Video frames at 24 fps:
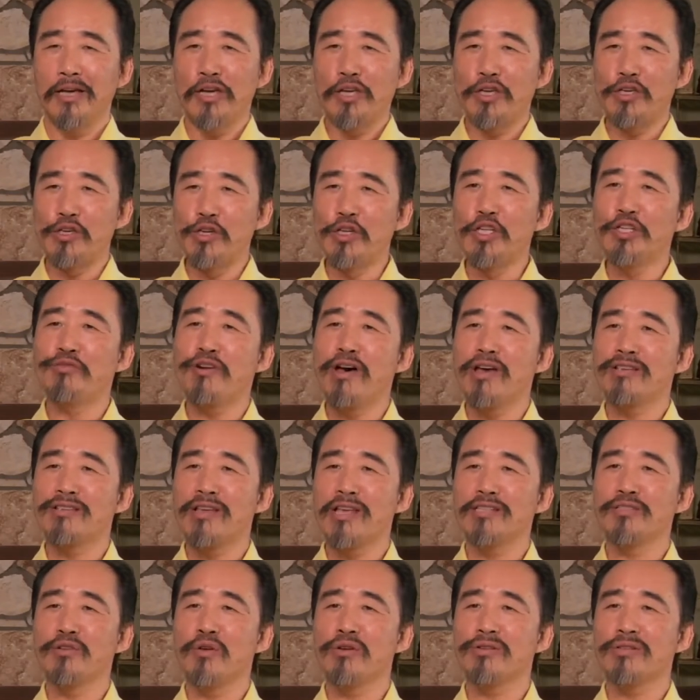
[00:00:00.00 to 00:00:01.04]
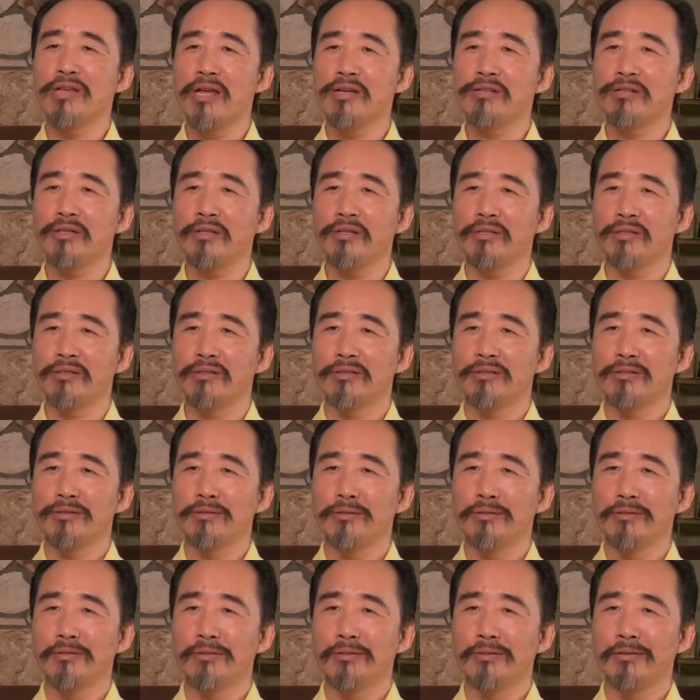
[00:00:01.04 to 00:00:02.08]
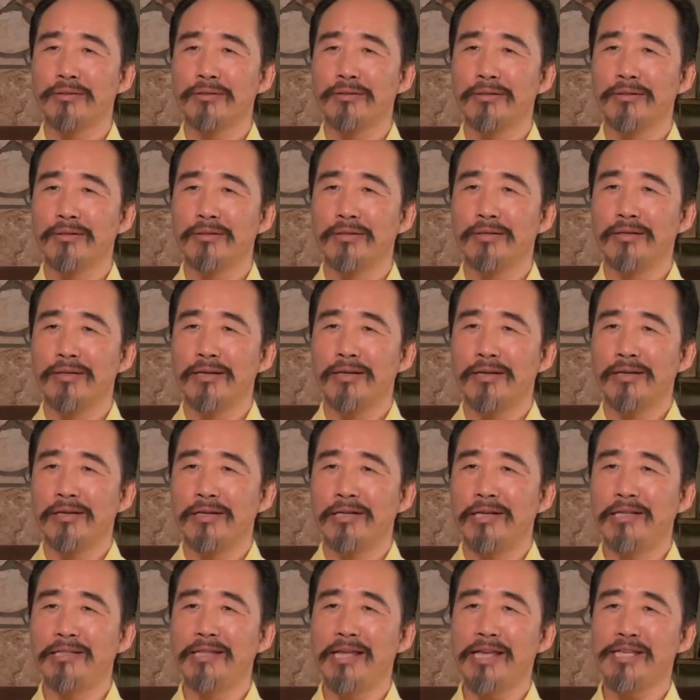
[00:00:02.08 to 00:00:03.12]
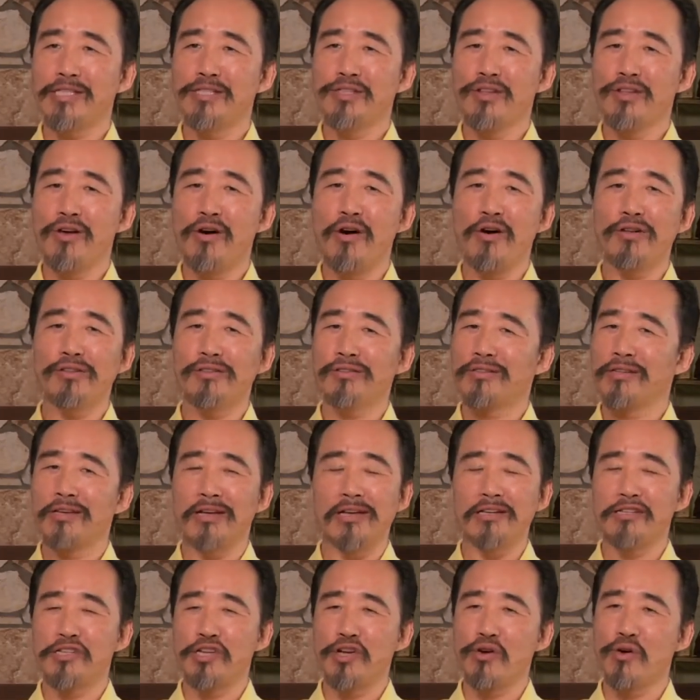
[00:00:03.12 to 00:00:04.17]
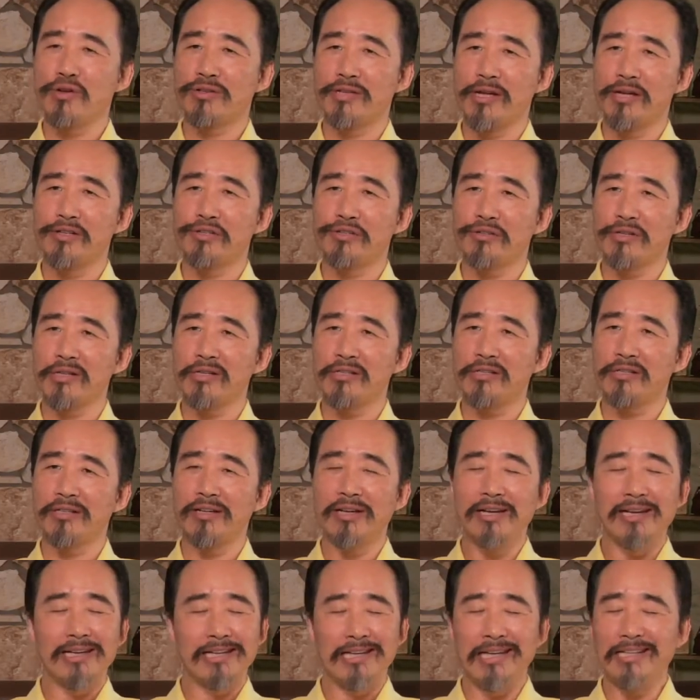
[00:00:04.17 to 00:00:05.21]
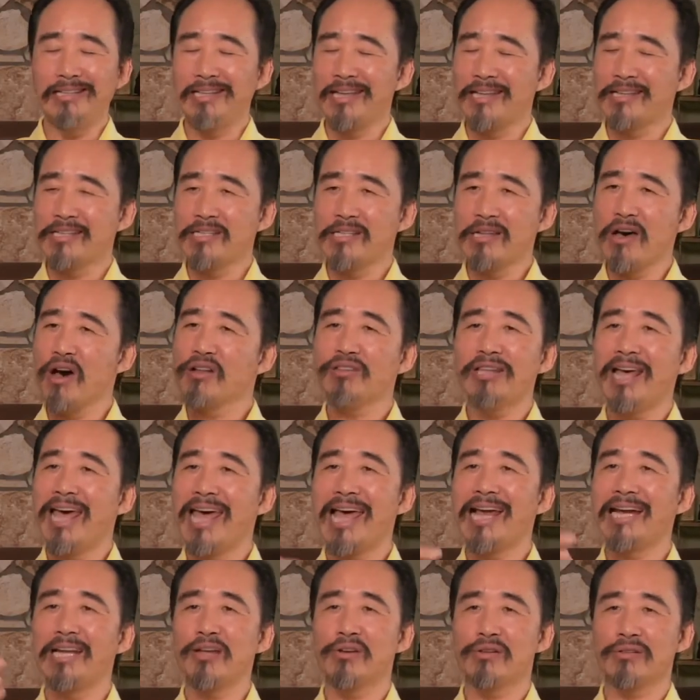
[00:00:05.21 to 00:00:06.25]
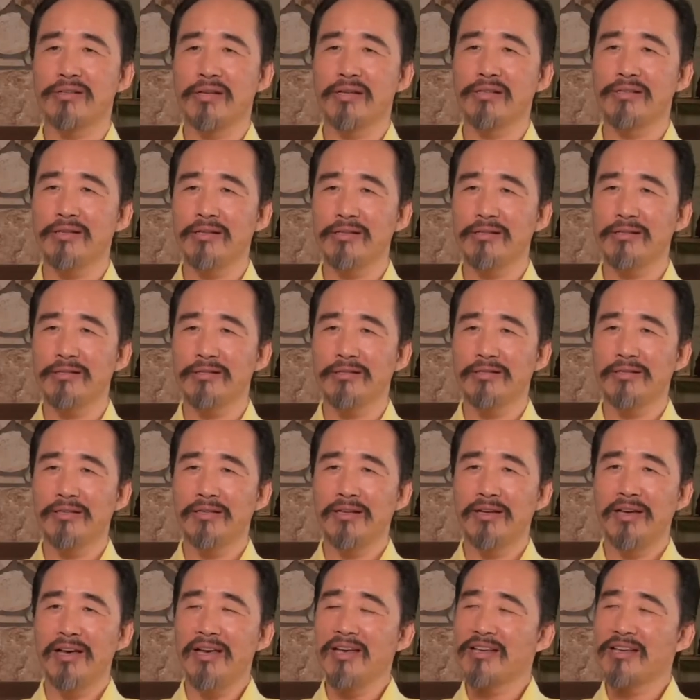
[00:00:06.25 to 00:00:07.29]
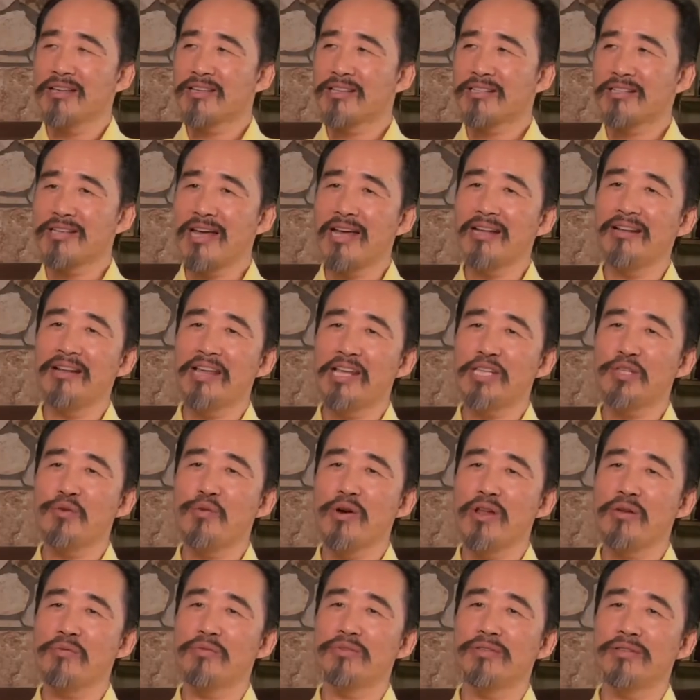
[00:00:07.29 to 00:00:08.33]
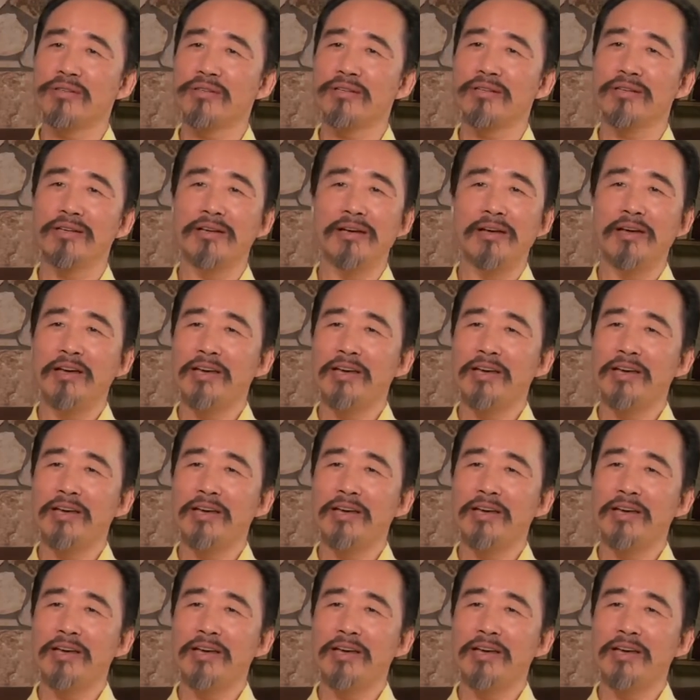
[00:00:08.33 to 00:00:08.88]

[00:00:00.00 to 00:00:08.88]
universe has no center. It is not geocentric. It is not heliocentric. Sun is one of the